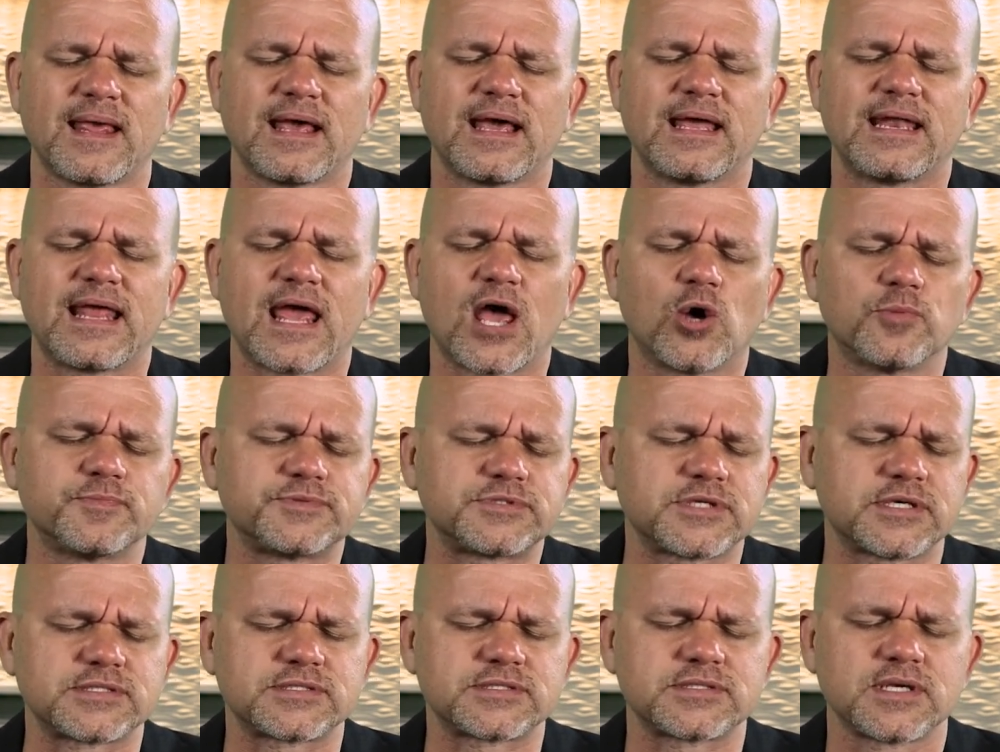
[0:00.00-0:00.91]
and it helps
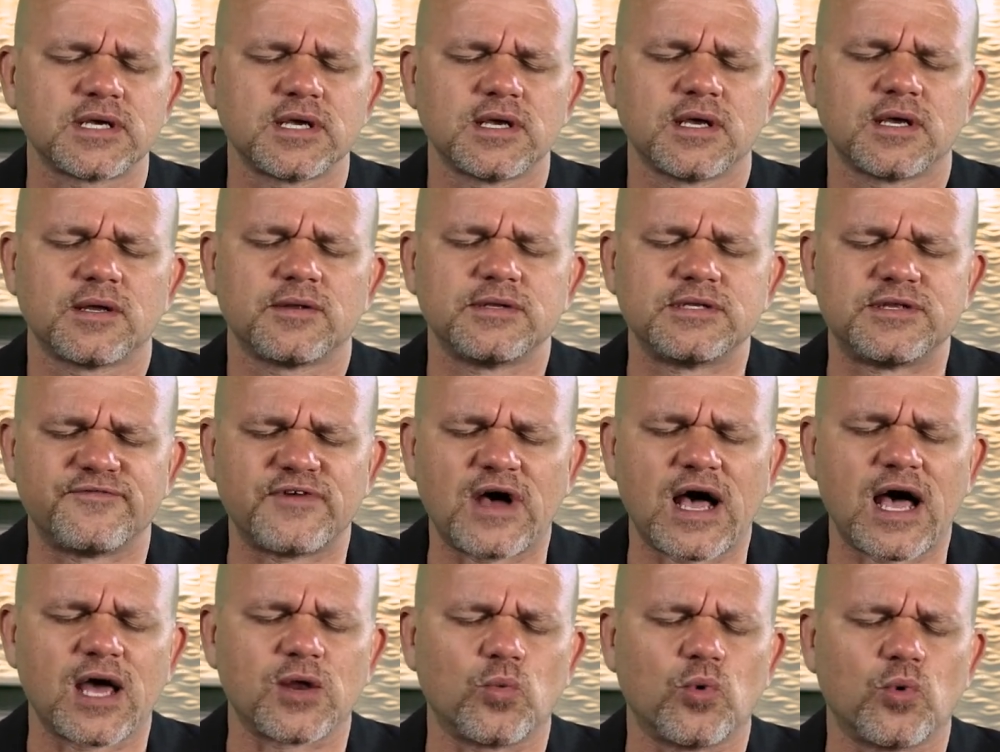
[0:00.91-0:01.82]
us
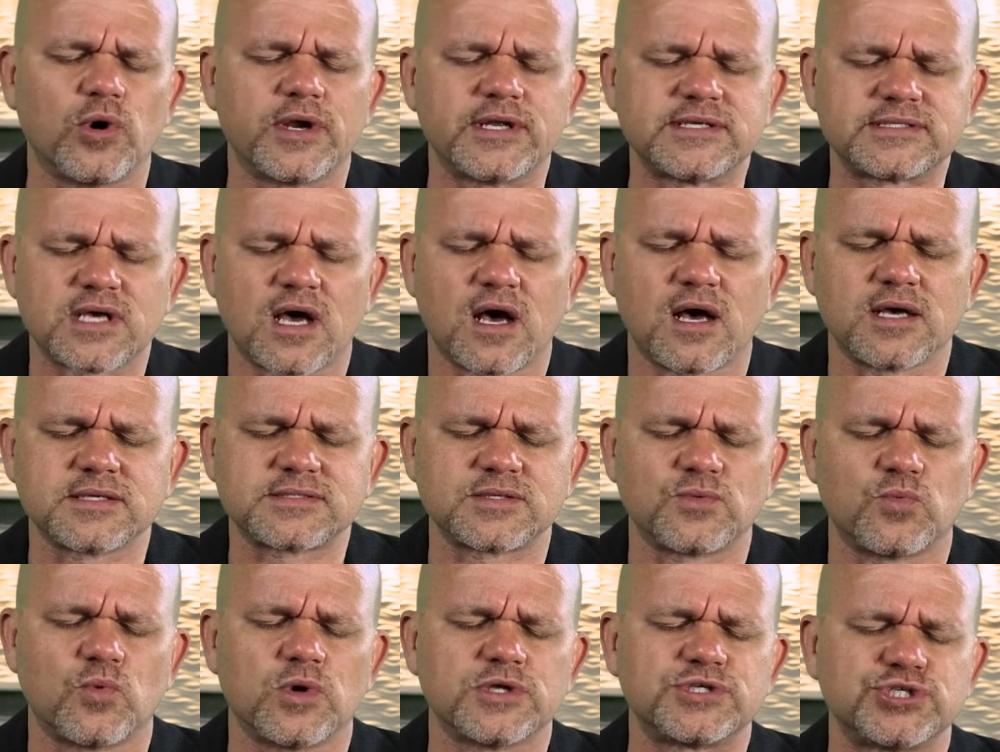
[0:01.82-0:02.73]
divide what is us
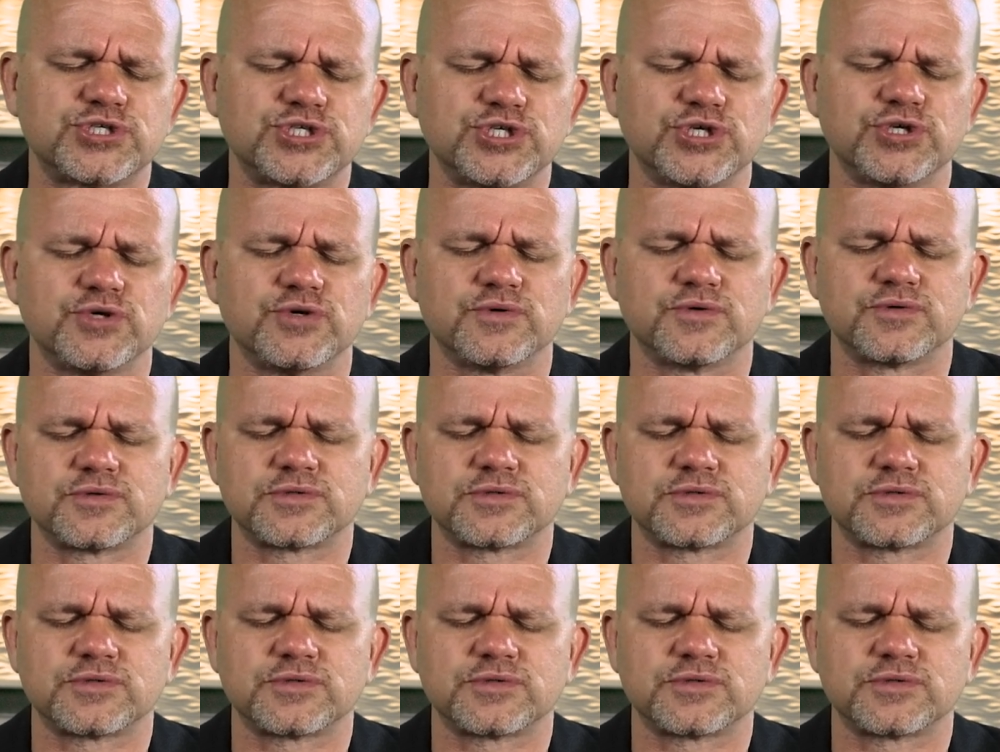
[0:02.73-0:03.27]
and what's you.